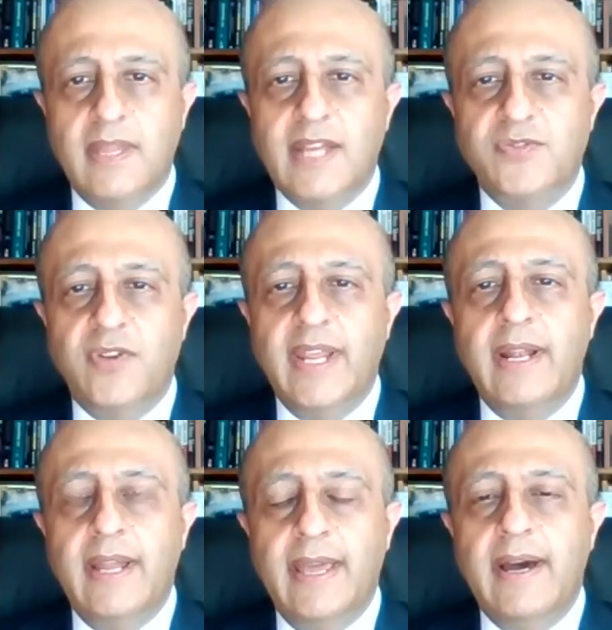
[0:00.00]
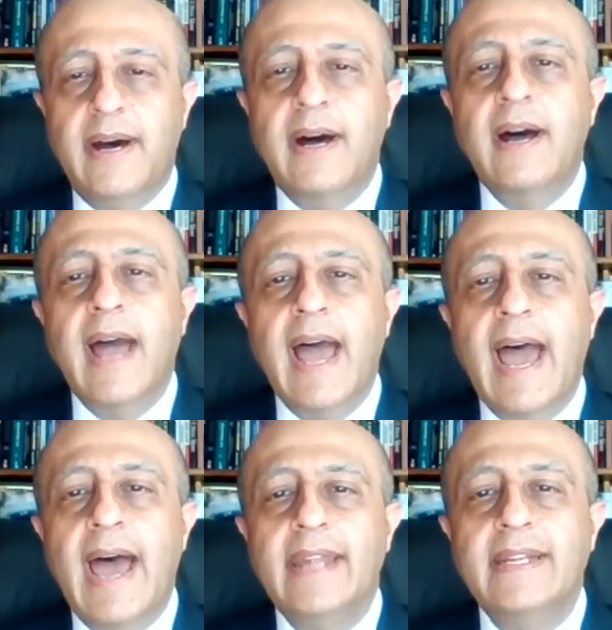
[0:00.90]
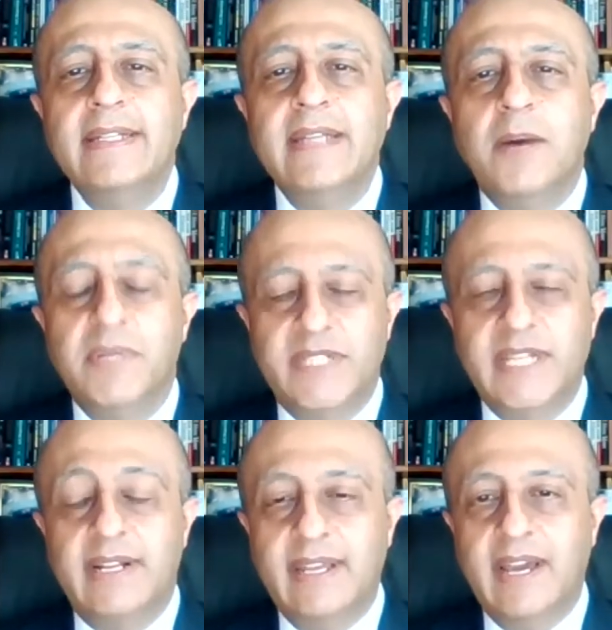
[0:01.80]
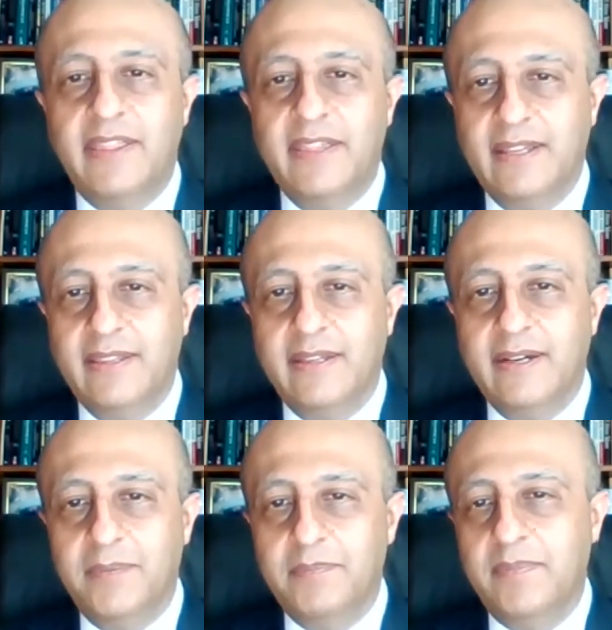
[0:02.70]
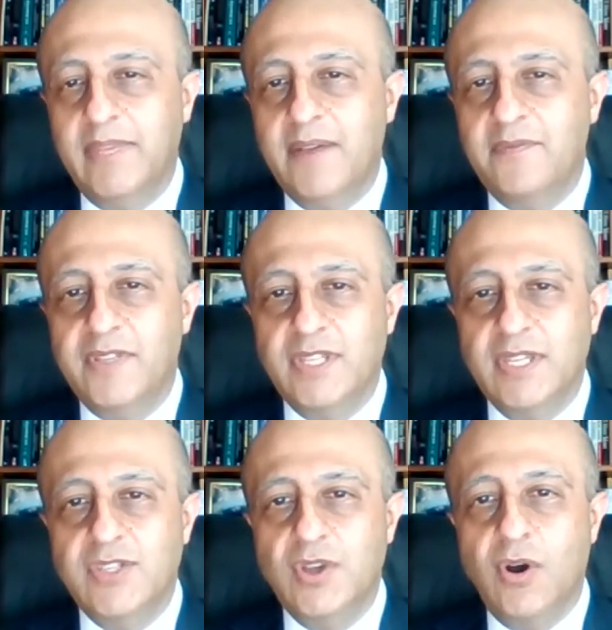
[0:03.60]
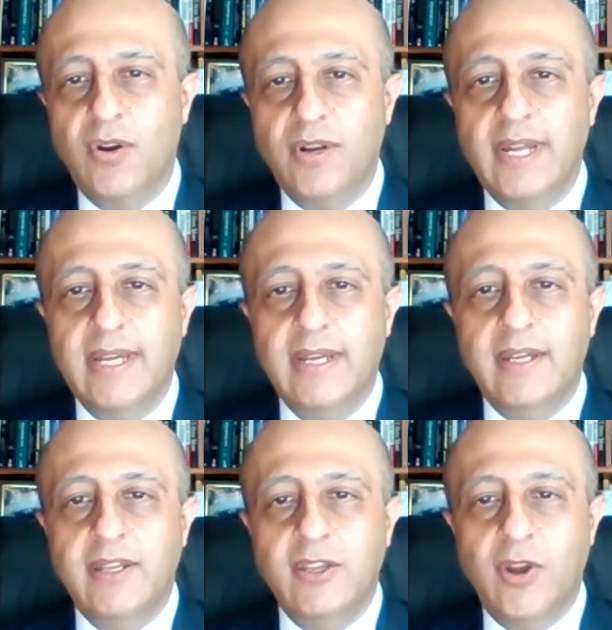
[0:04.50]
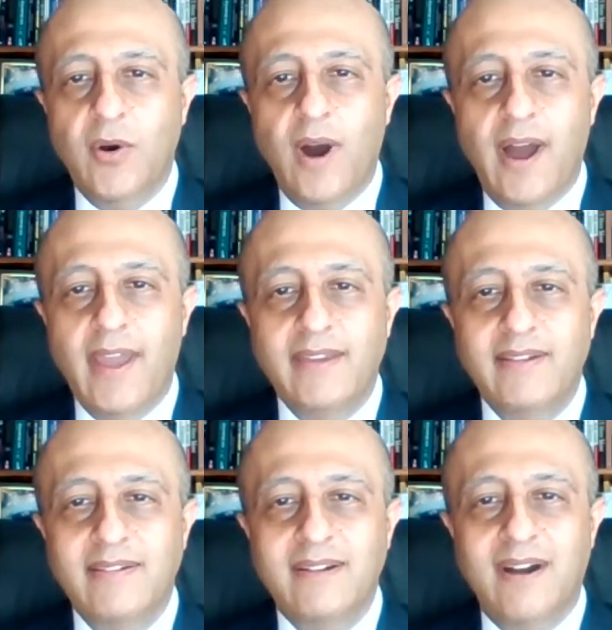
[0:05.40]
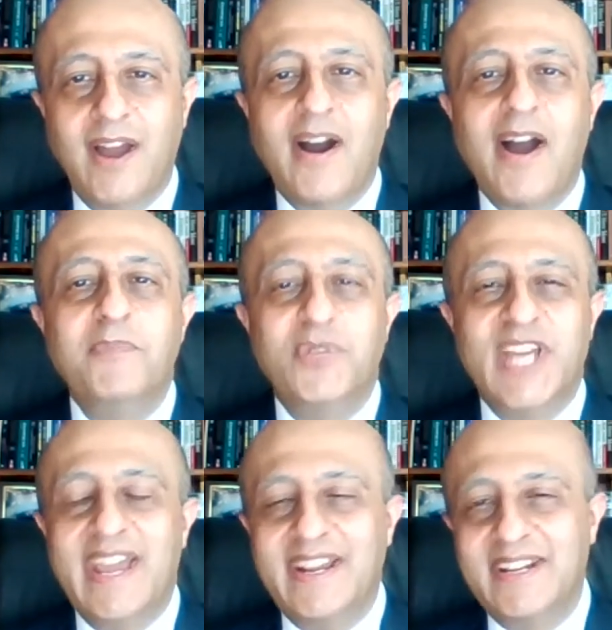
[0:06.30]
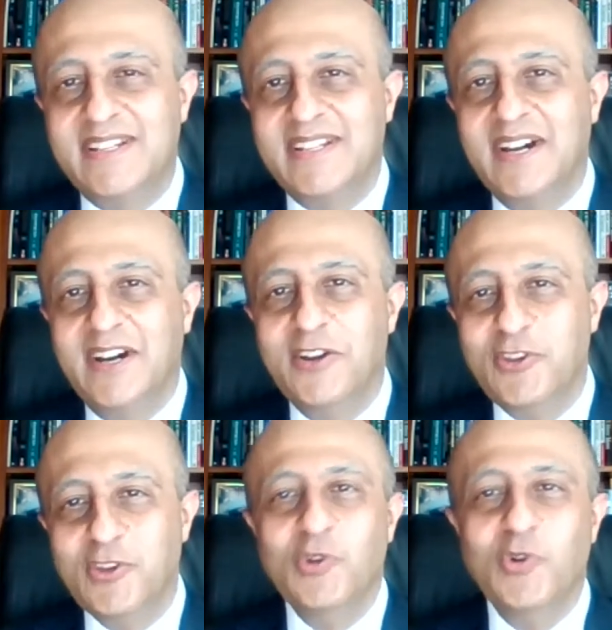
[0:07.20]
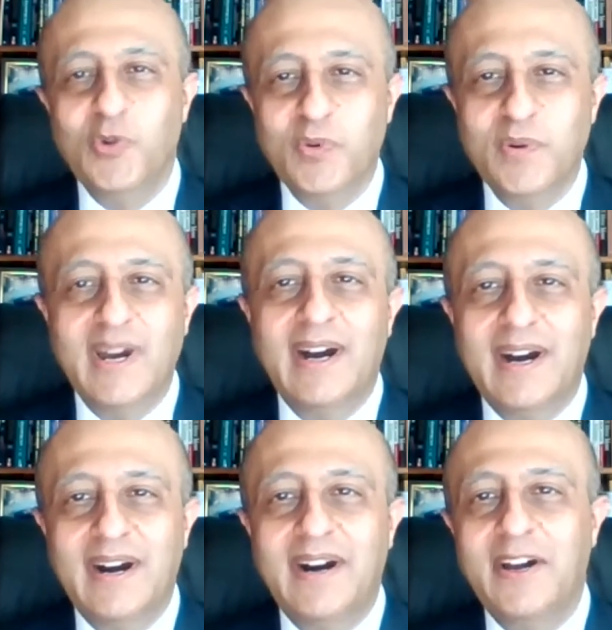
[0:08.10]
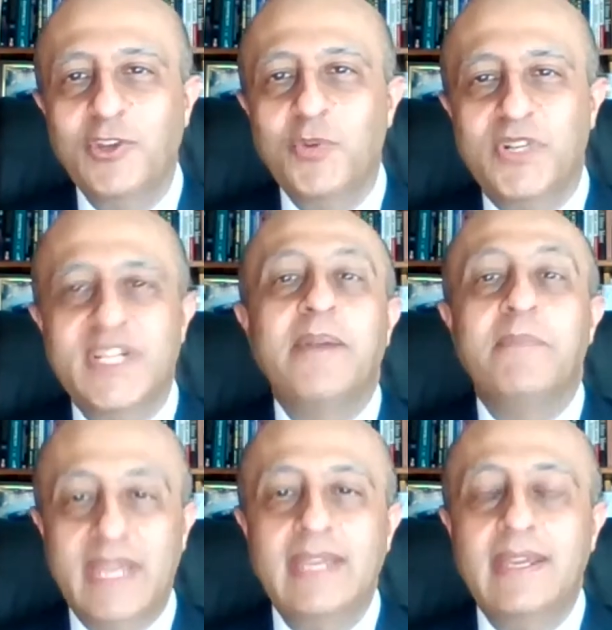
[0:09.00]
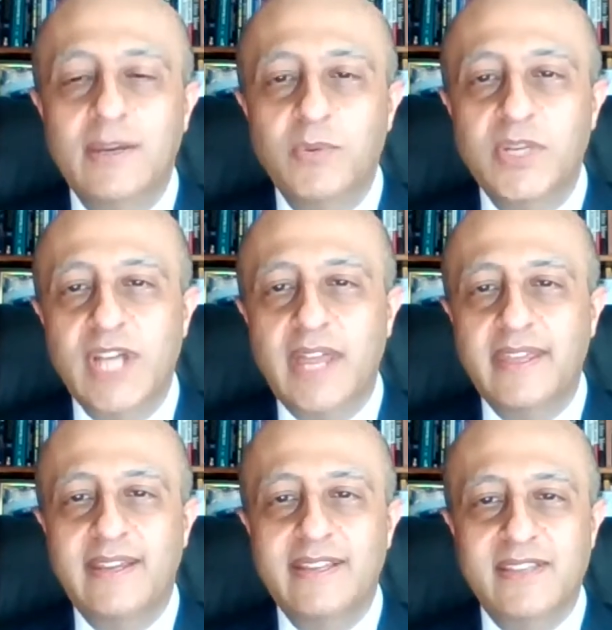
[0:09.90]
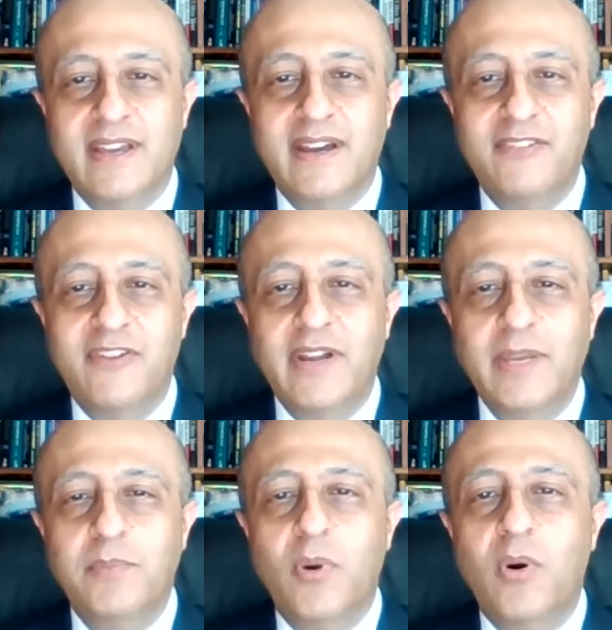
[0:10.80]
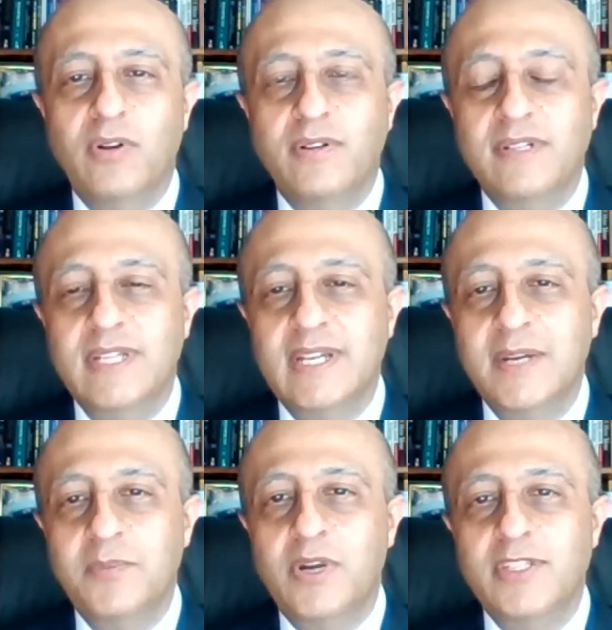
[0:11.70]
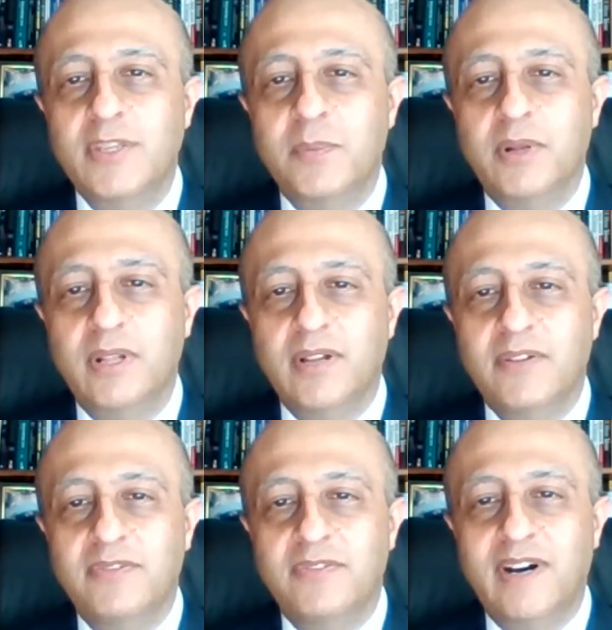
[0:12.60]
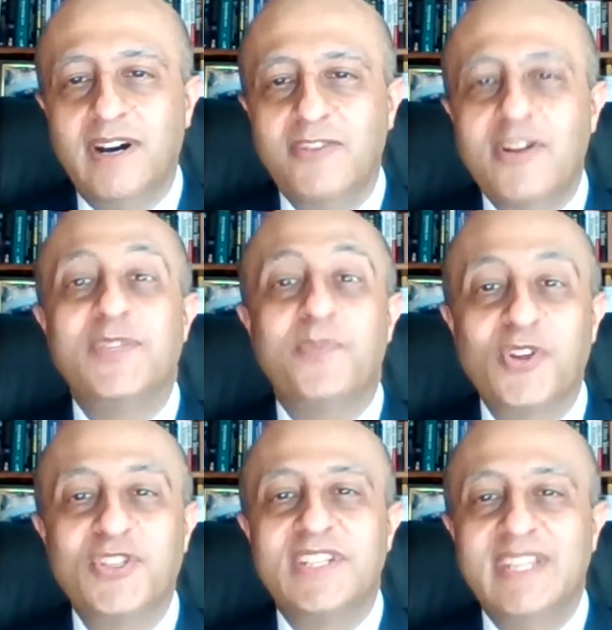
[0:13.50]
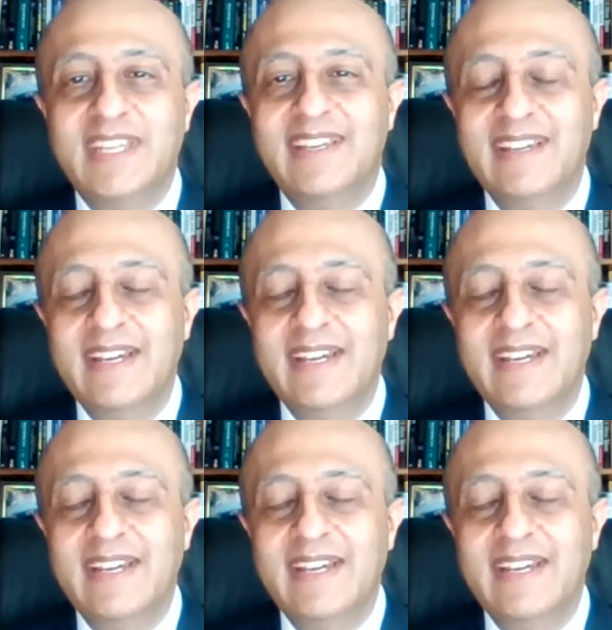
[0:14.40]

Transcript: That's very clear. And uh, particularly, I think the, the, emphasis on, you know, I, I, I protect uh, you, uh, you protect me, which I think is uh, very important principle of uh, reciprocity.